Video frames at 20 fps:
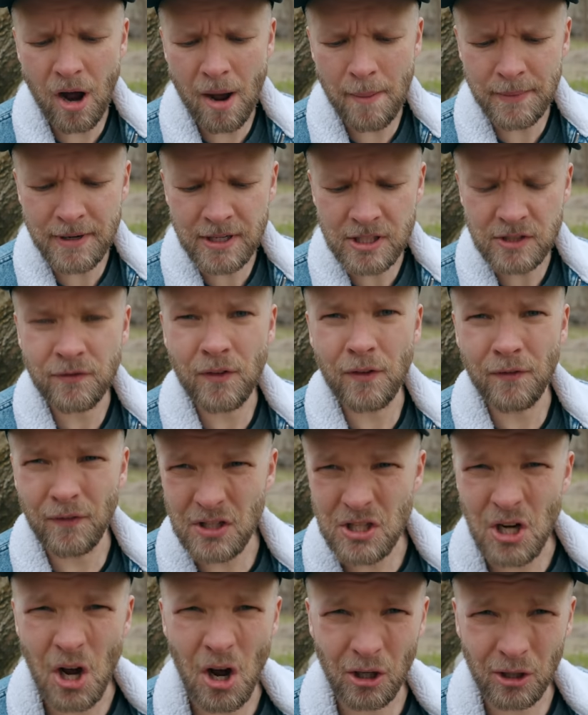Ominous for
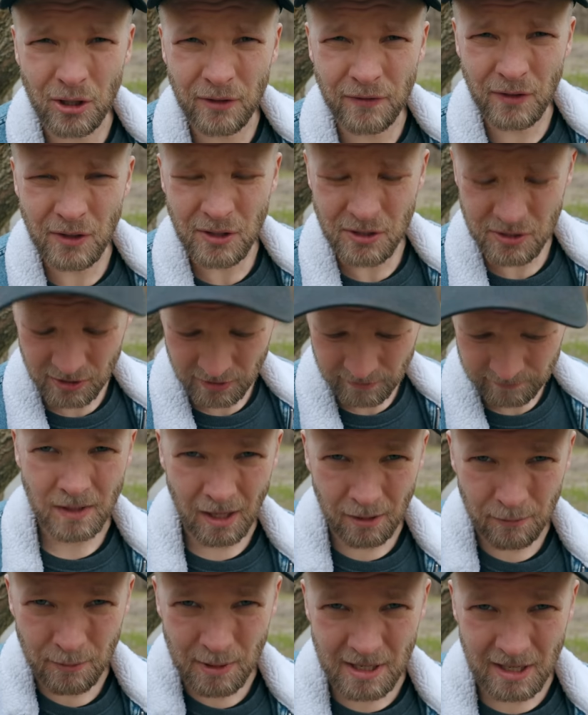Photographers."
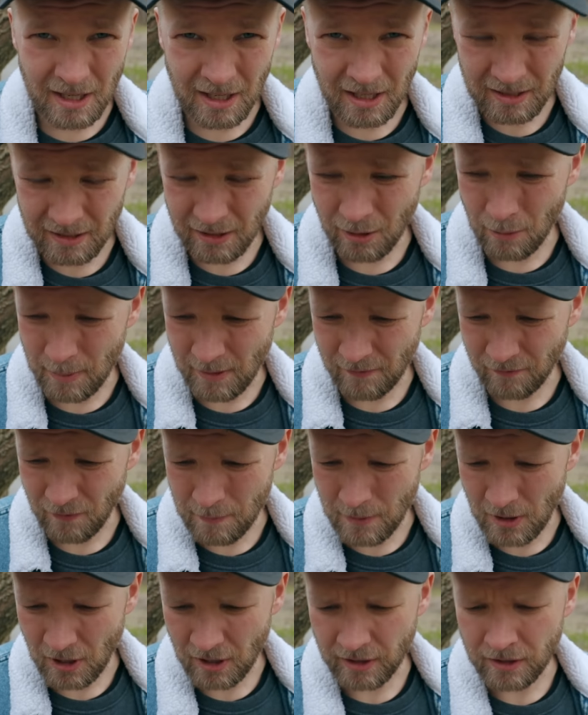I'll read a little bit
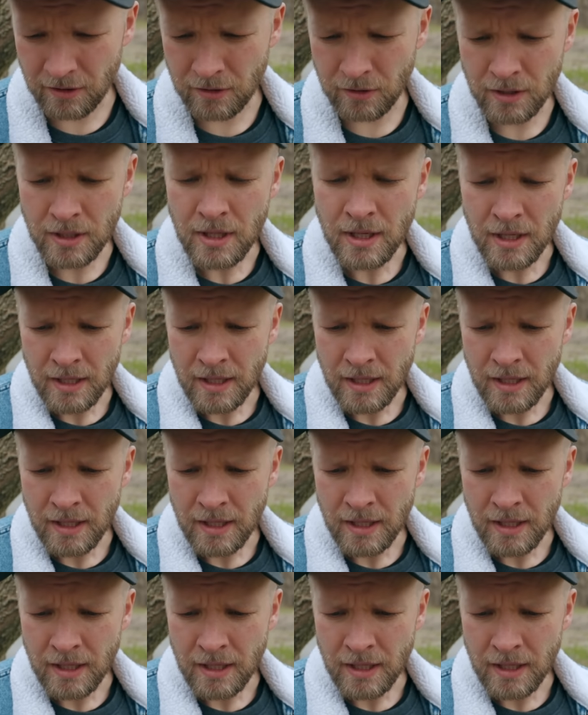from the article.